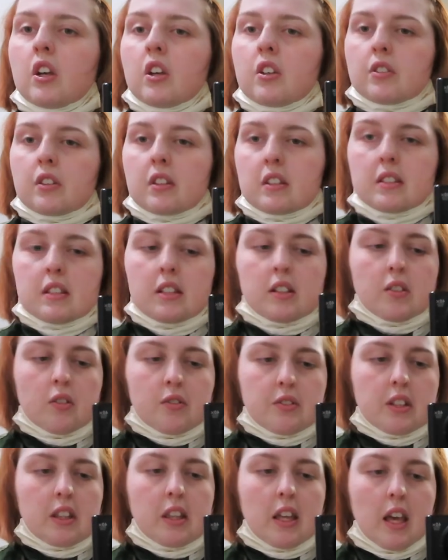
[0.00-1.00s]
So this isn't,
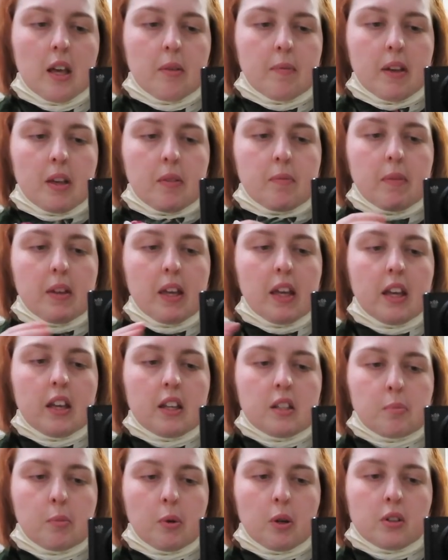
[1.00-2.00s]
obviously the Airbnb
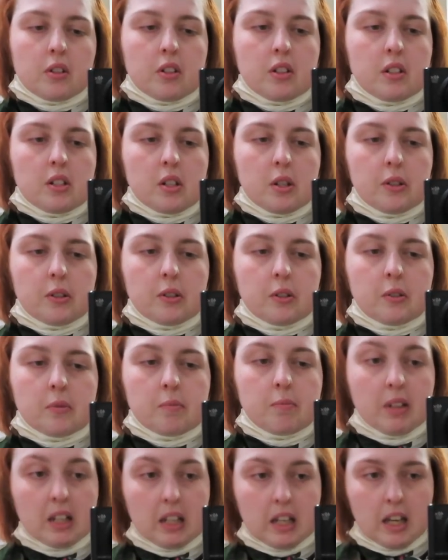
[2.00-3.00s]
is booked until
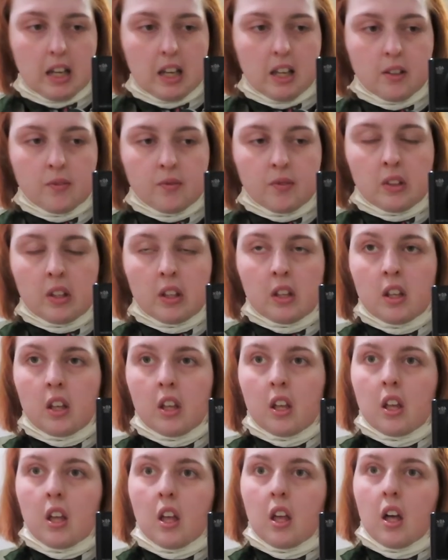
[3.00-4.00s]
Monday.
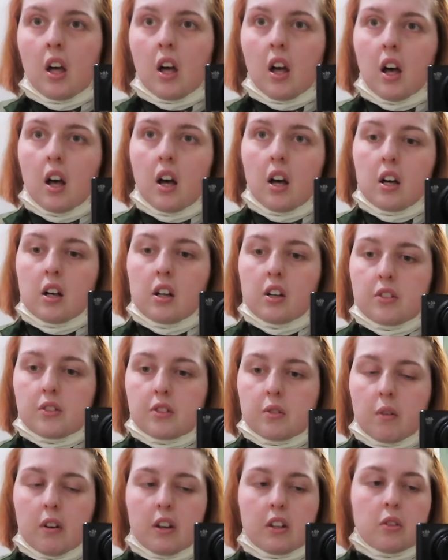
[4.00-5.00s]

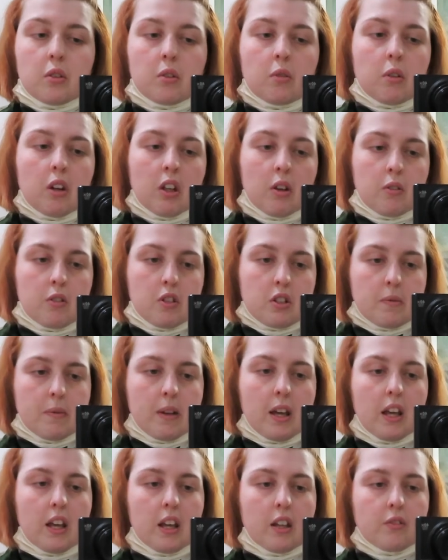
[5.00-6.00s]
So I thought, well, I would just
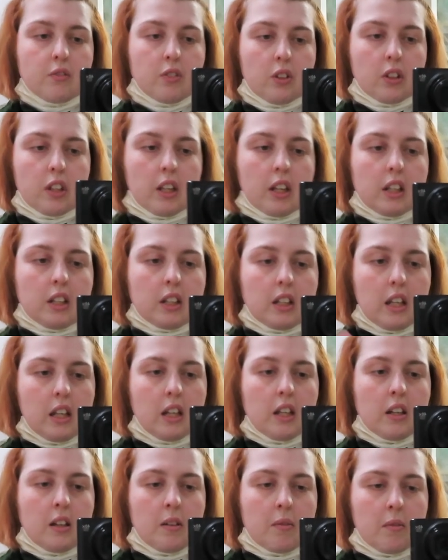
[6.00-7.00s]
pay for like
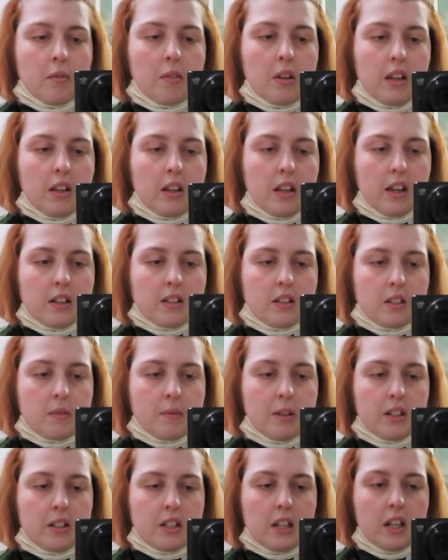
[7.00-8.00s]
the excess
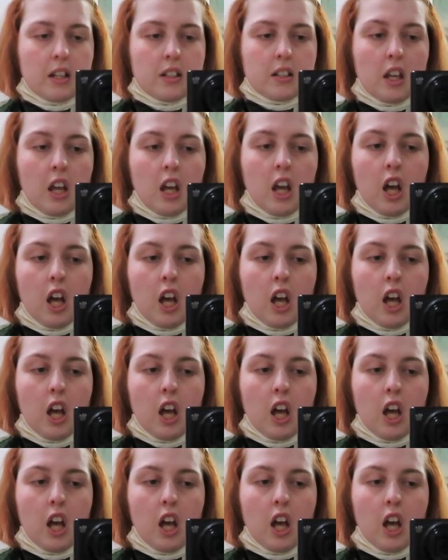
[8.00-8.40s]
amount of days.